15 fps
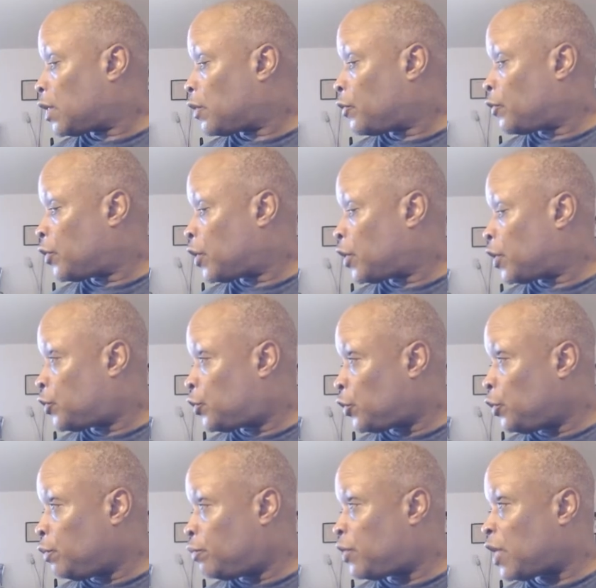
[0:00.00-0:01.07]
the
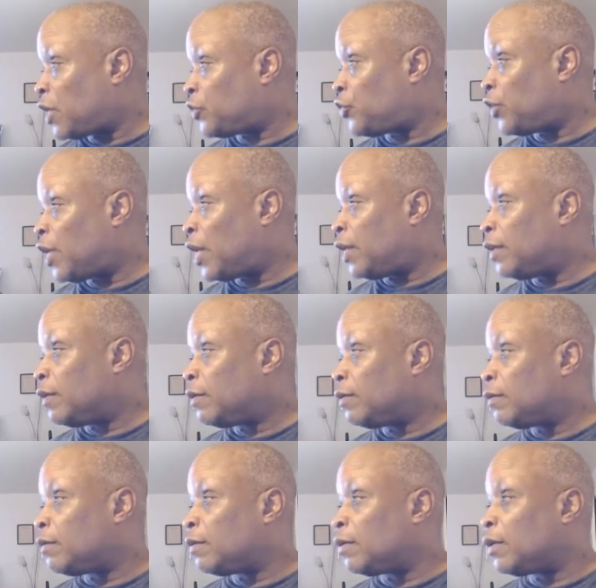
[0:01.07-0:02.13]
tube test yet.
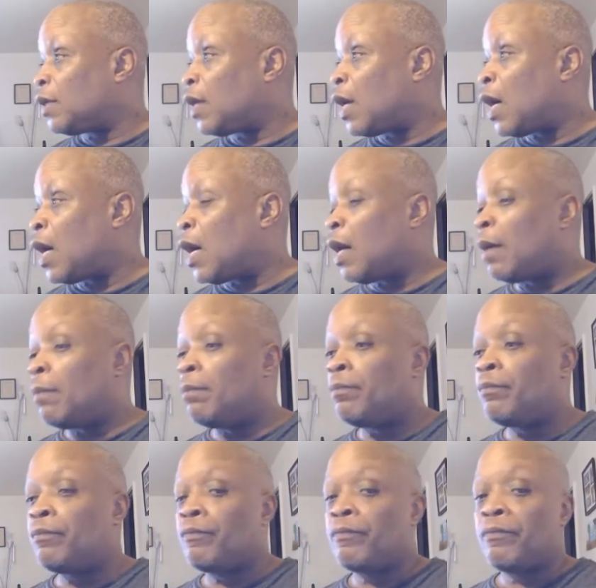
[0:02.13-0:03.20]
Um,
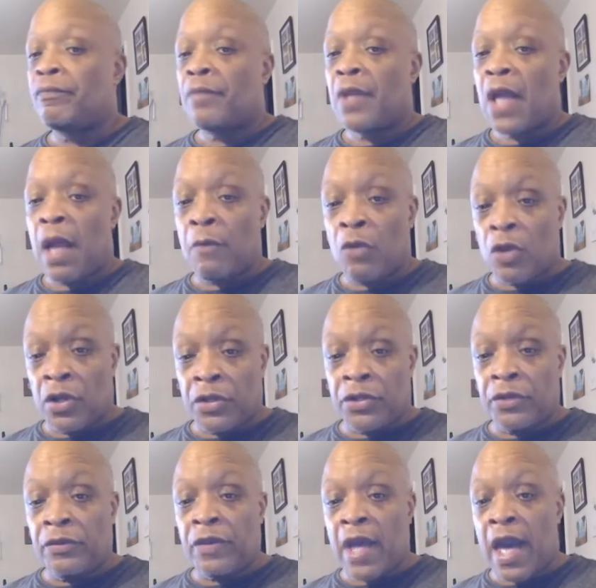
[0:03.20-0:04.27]
I'm going to
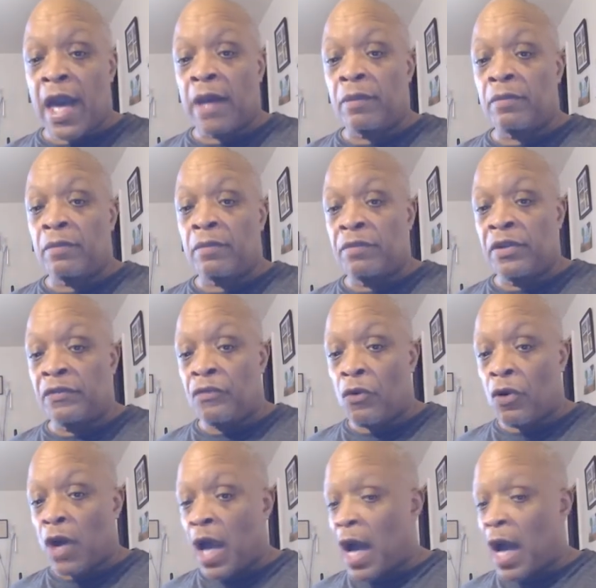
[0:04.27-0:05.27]
do that before